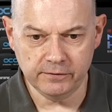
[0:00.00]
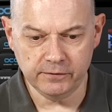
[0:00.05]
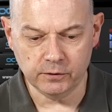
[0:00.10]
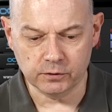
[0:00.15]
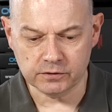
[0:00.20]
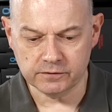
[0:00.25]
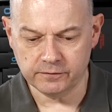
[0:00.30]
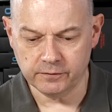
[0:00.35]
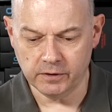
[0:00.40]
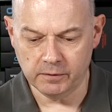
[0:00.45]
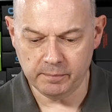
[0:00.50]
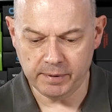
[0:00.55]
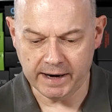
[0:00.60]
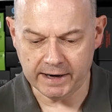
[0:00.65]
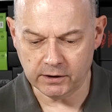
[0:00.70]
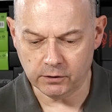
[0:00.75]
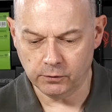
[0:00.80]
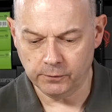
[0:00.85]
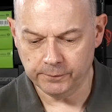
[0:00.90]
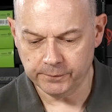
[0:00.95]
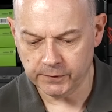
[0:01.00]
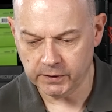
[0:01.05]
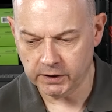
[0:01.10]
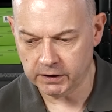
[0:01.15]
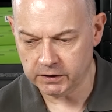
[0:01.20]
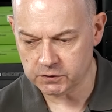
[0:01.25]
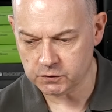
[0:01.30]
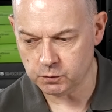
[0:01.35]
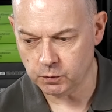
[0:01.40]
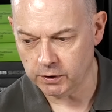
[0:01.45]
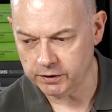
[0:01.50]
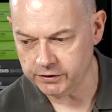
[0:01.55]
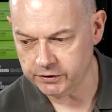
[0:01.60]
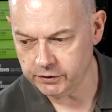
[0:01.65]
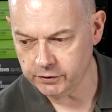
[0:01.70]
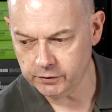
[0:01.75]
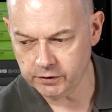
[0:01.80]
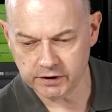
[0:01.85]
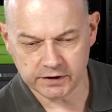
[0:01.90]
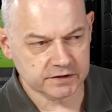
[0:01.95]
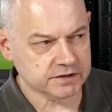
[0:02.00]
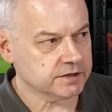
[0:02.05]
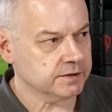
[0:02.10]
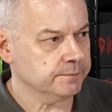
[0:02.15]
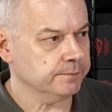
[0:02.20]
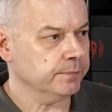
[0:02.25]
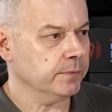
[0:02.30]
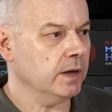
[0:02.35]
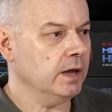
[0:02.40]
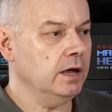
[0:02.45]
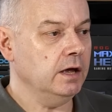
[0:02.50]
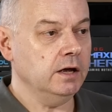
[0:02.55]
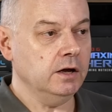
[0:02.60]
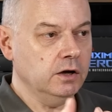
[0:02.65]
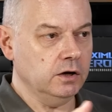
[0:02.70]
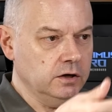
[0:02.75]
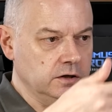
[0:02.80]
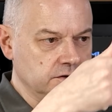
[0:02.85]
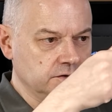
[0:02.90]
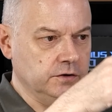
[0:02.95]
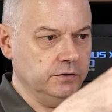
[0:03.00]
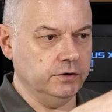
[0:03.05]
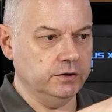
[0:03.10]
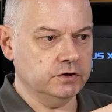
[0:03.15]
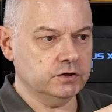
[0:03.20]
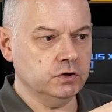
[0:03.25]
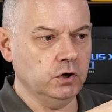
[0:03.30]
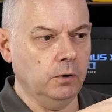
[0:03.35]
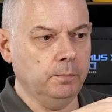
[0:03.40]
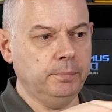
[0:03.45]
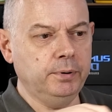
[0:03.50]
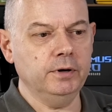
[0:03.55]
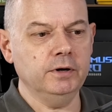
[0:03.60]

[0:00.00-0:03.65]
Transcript: filter from the panel. It's one unit. It's on the top,